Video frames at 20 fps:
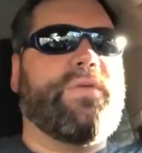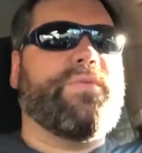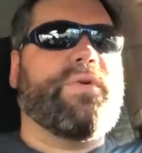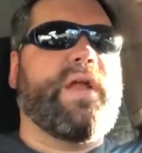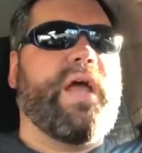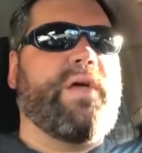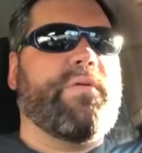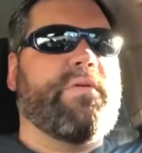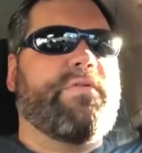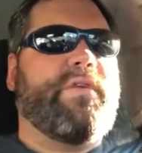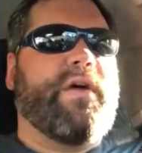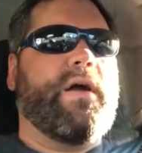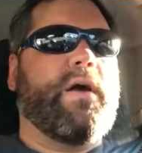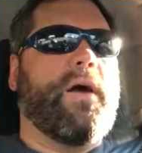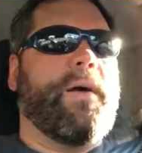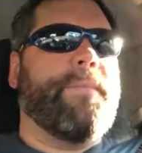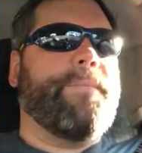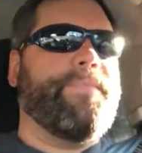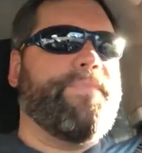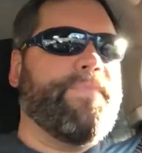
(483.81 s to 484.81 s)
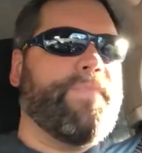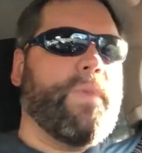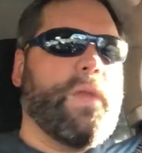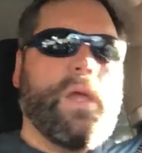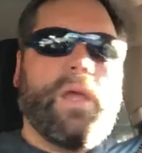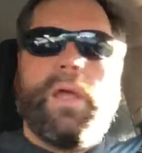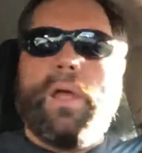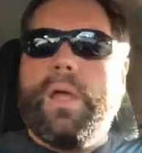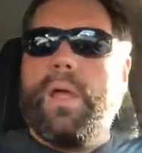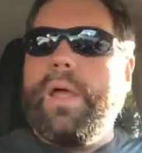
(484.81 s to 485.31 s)
than Rene Rivera.
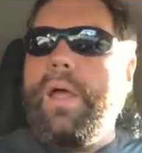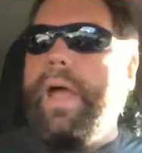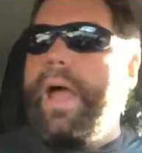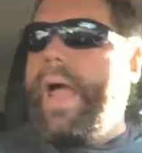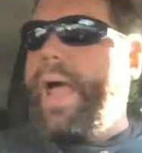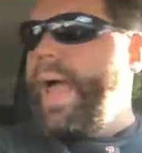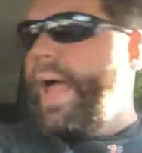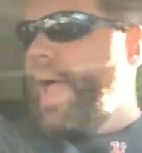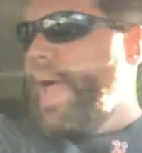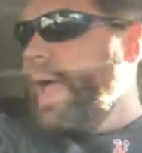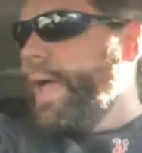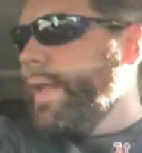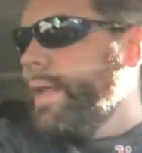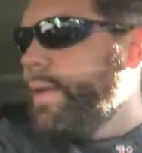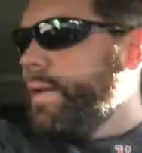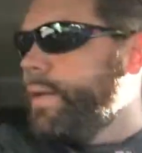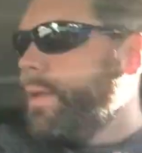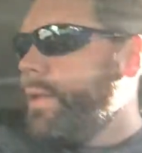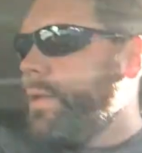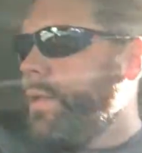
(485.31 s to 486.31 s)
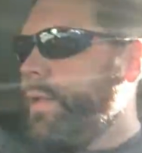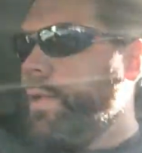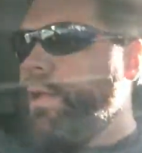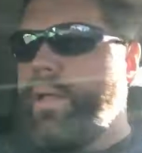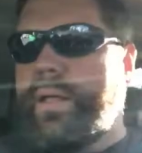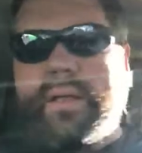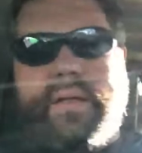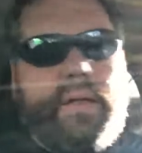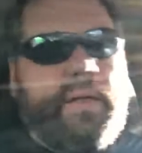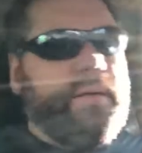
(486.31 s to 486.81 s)
And
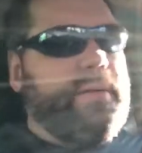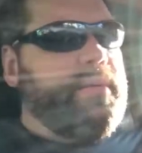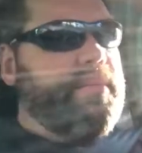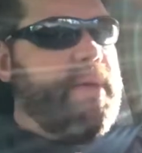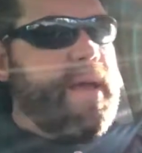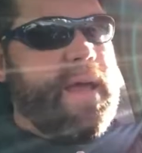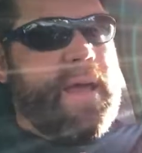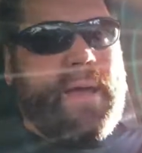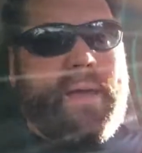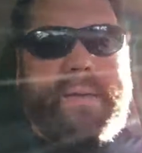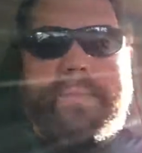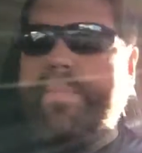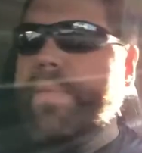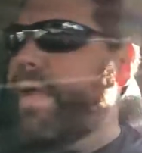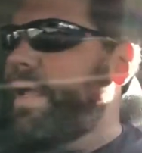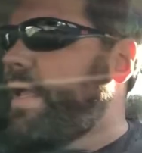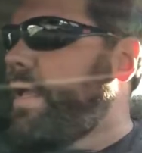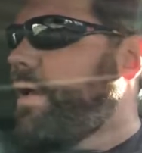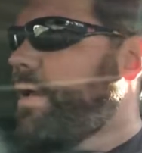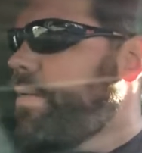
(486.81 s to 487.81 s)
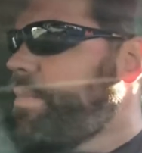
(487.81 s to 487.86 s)
Mickey